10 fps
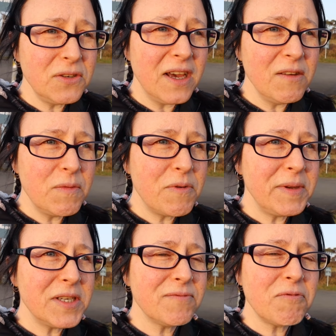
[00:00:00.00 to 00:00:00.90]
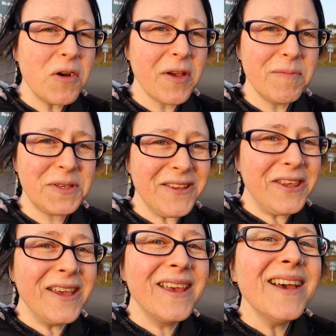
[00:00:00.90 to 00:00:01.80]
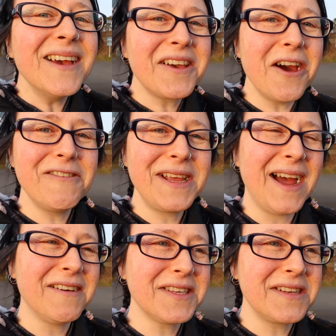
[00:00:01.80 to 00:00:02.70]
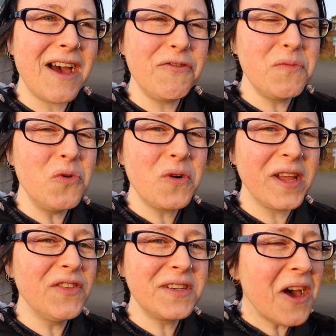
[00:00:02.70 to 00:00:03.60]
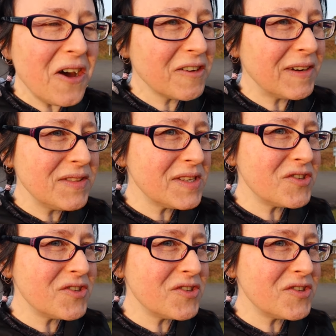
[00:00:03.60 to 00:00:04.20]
look like we'll probably just rock up to the curry house and have a walk in the dark around the